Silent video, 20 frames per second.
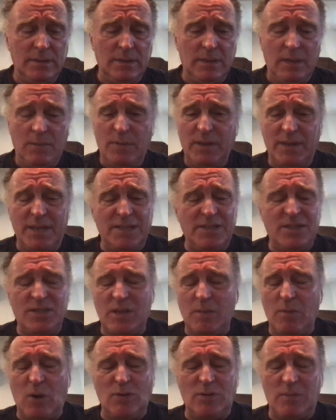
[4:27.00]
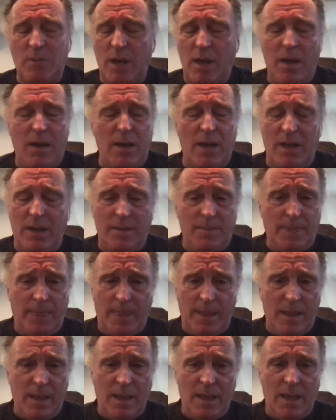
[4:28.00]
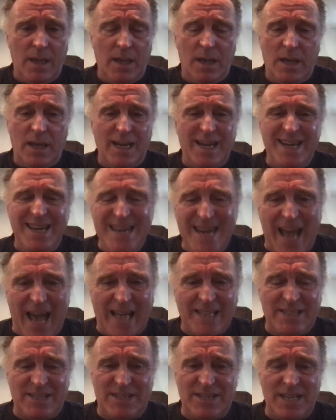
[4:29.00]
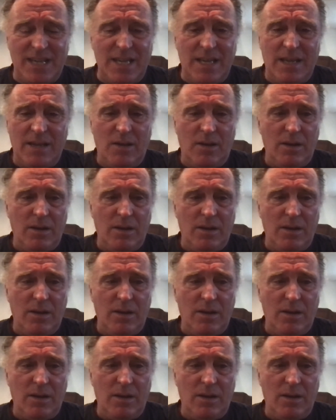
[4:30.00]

But this is the most Nazi,